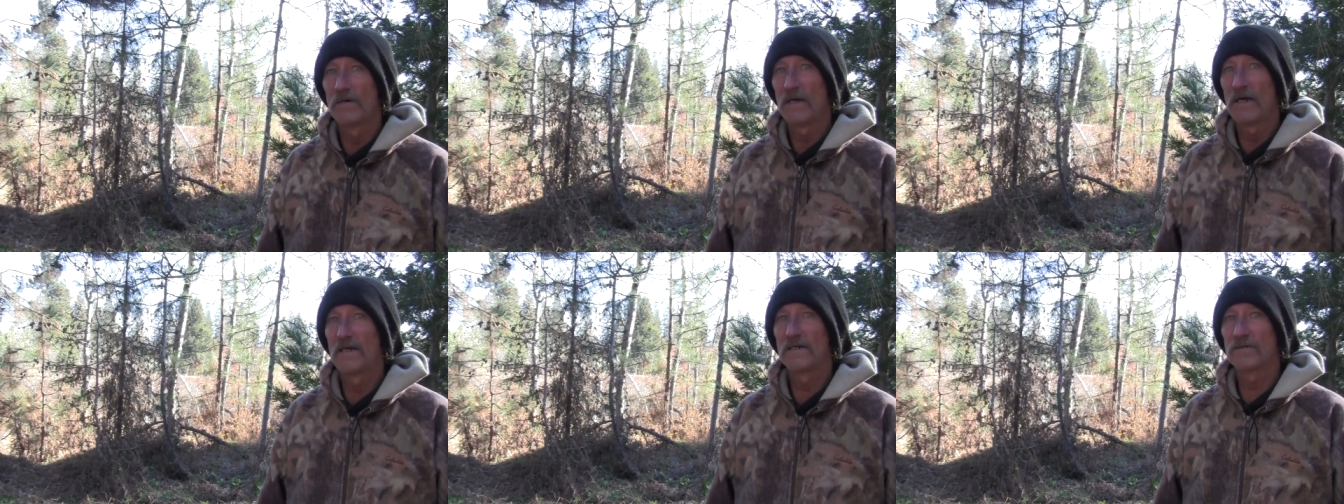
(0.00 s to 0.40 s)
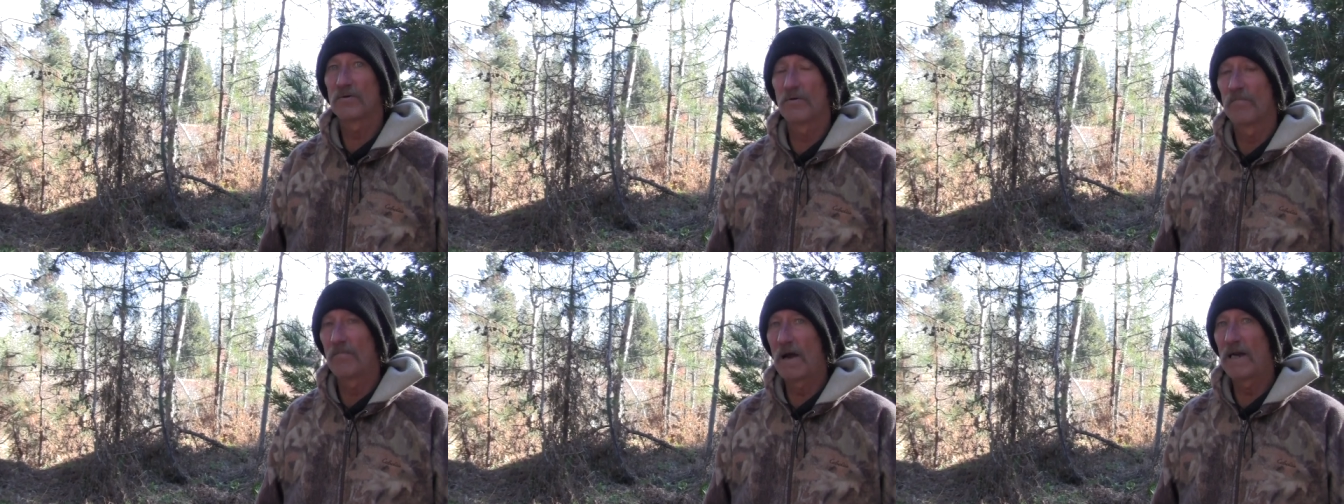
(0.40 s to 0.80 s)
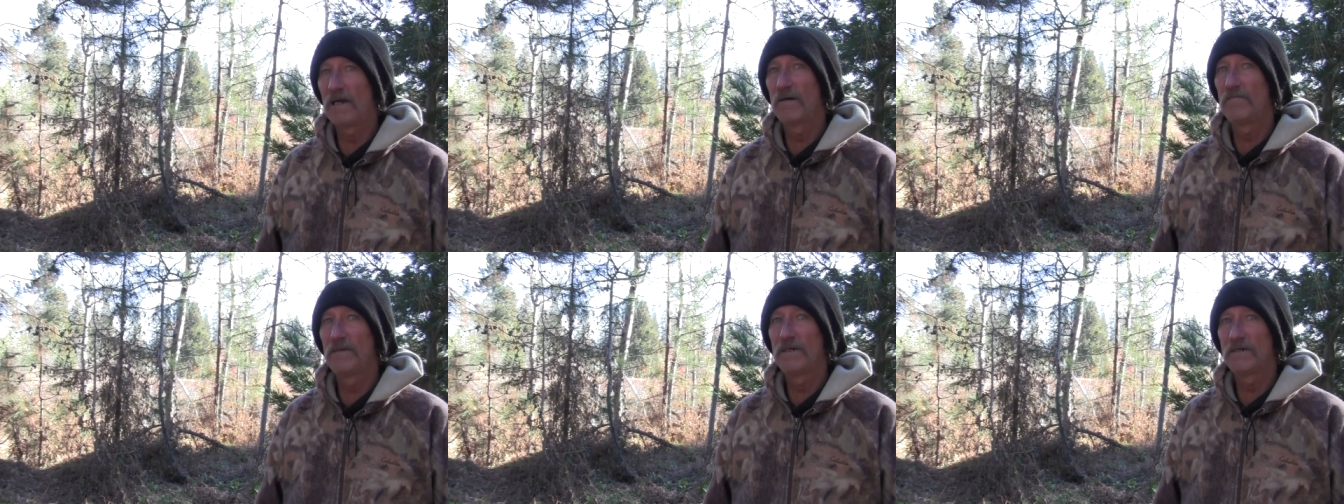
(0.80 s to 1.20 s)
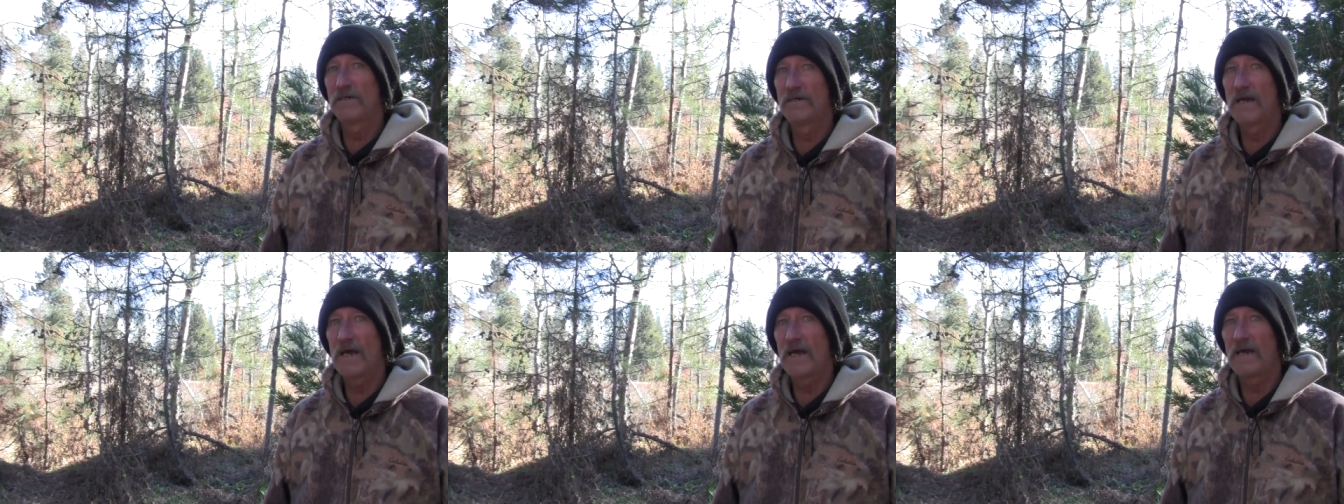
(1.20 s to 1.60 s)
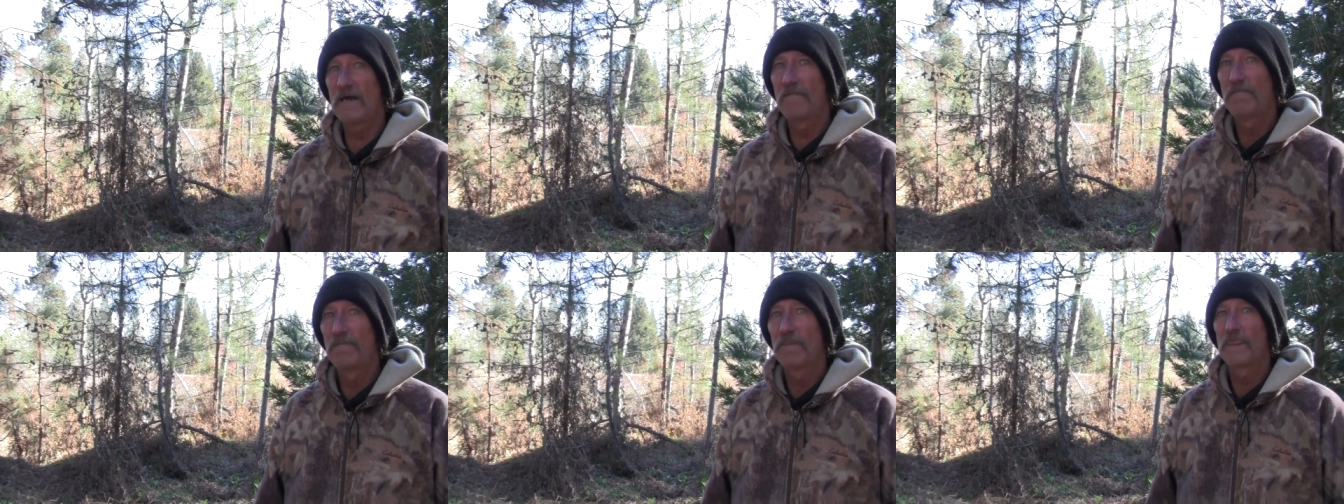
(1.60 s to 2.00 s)
And it's reminding me today,
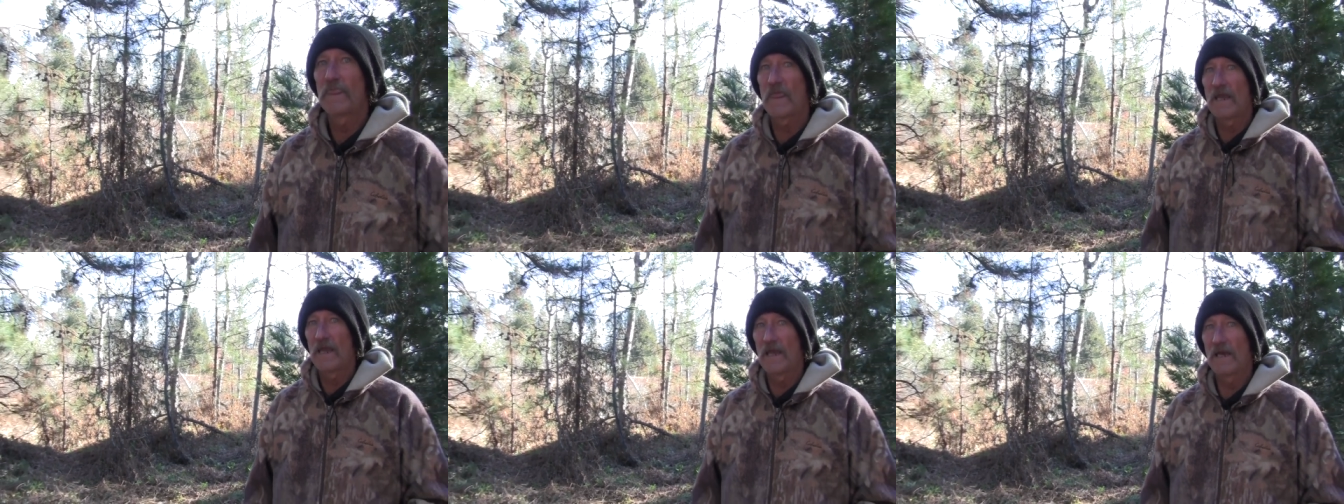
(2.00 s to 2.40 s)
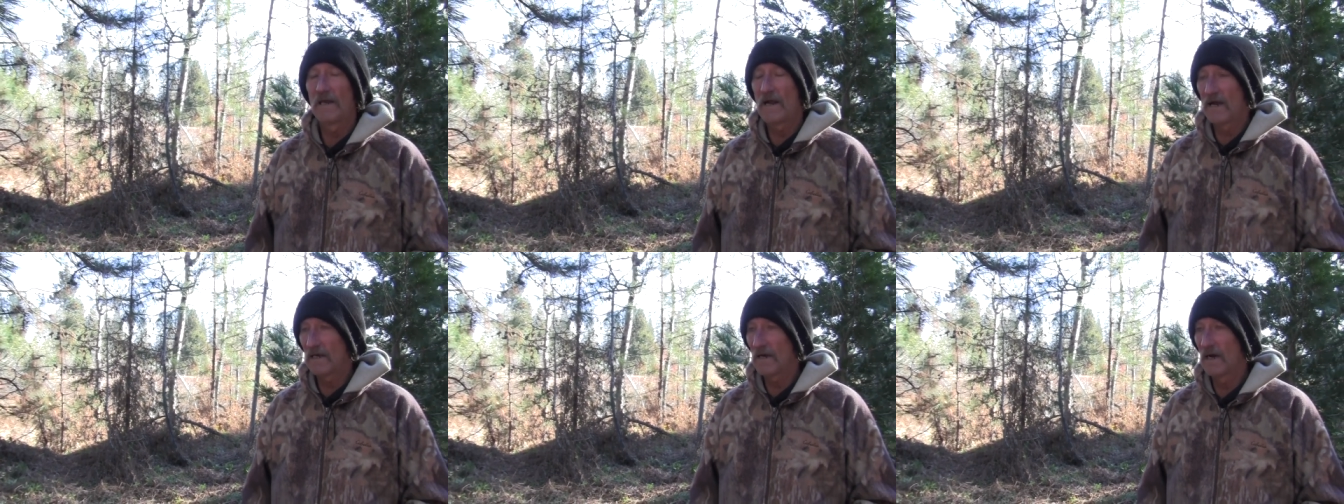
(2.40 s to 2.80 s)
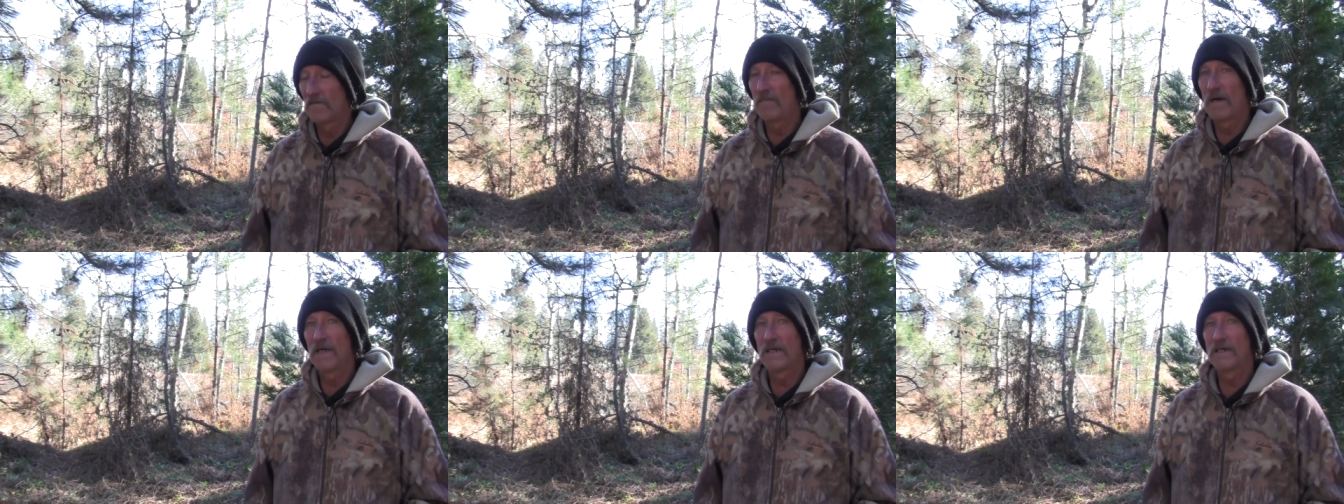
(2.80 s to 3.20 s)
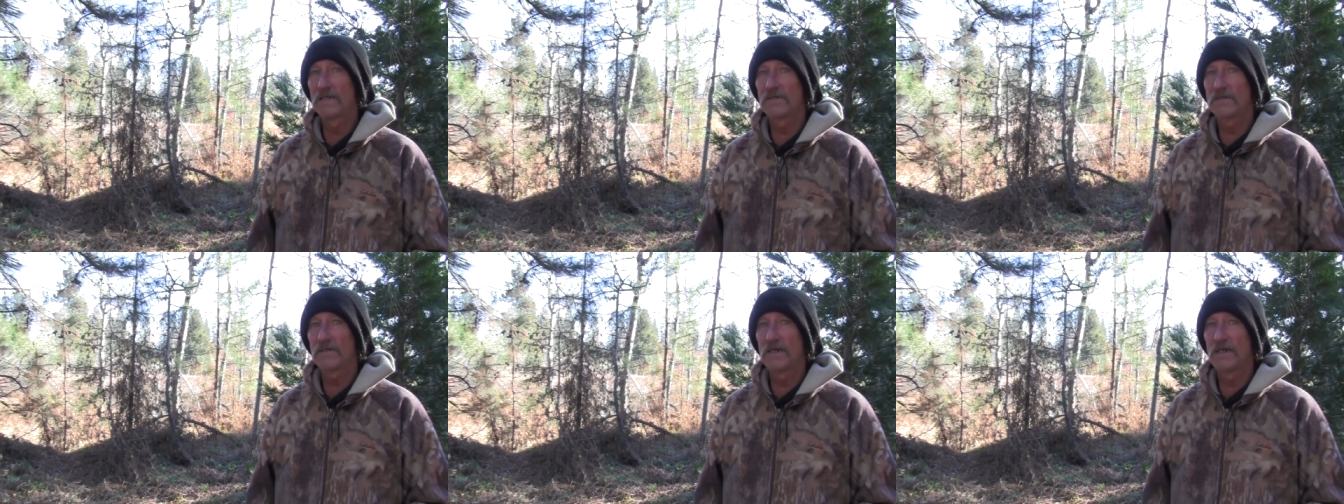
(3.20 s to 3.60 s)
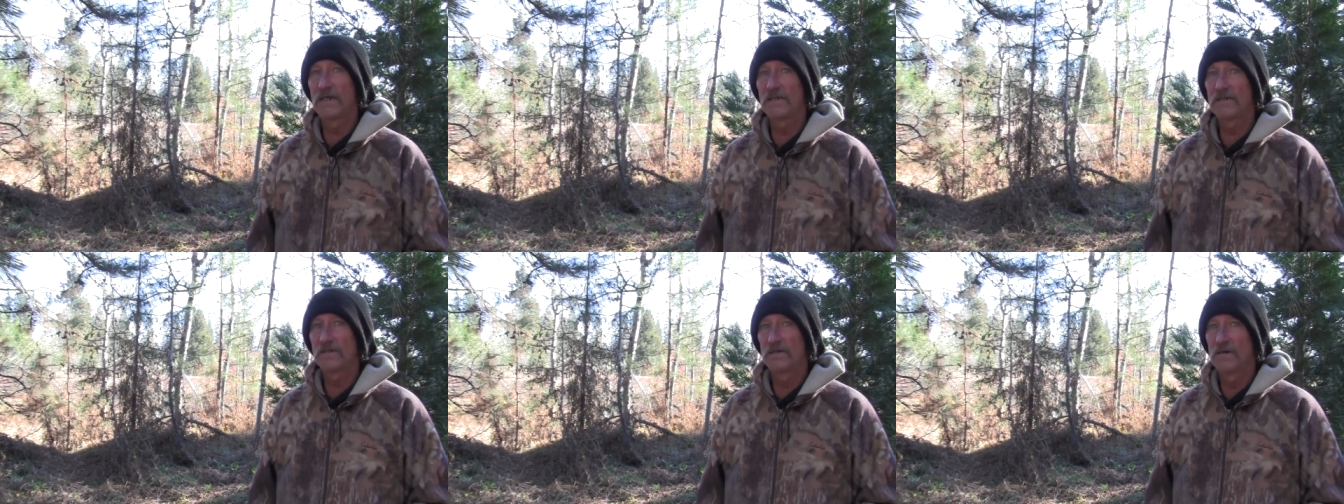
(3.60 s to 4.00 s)
and I got my
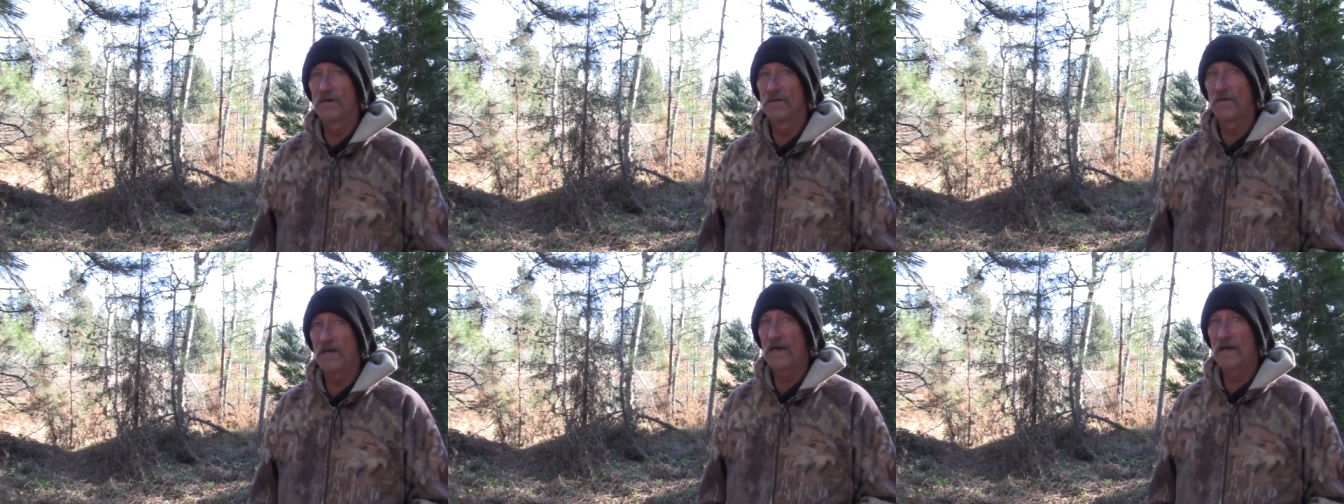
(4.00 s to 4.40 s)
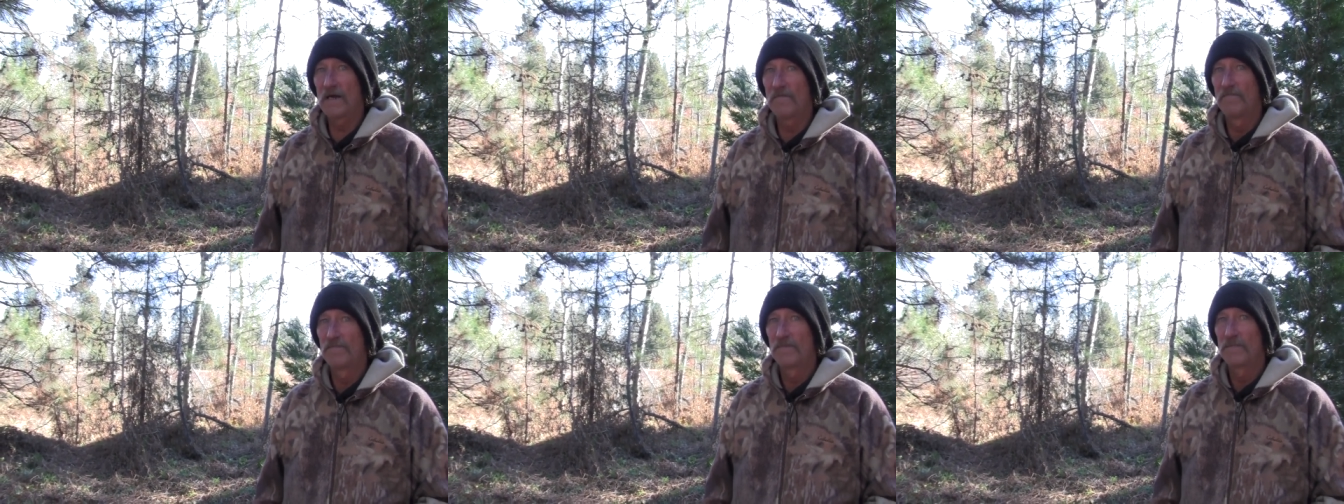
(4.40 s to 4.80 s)
instincts and all that.